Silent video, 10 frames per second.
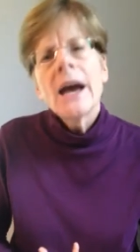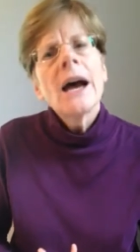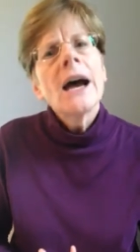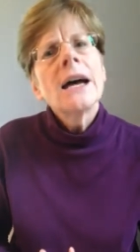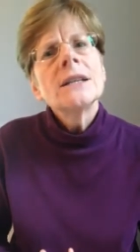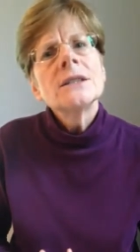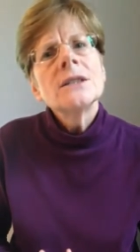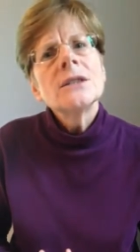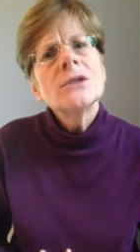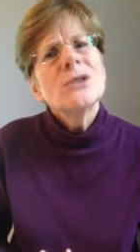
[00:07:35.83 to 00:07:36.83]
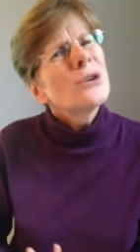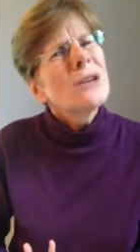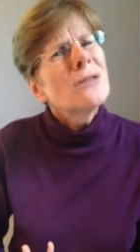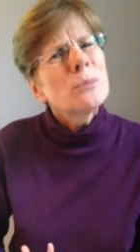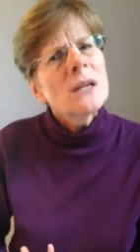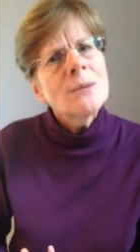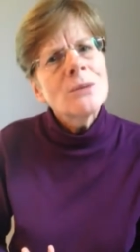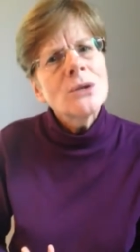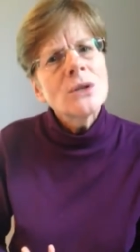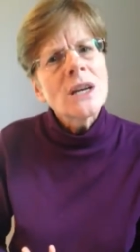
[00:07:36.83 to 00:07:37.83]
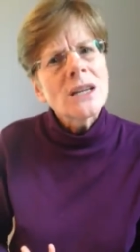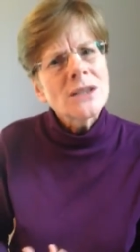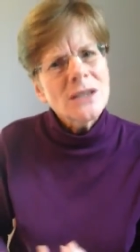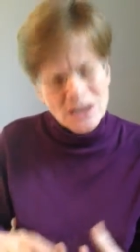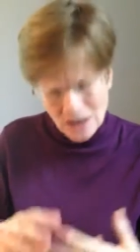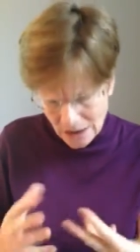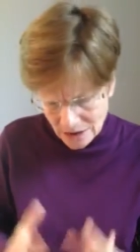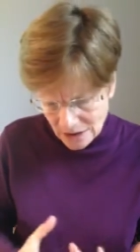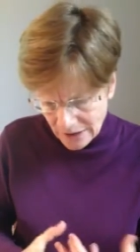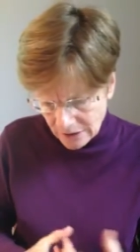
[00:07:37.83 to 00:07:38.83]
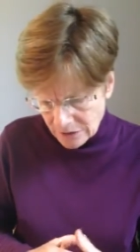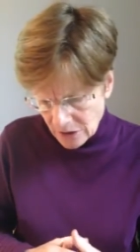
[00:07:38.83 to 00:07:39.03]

And you don't even play music, because this takes a level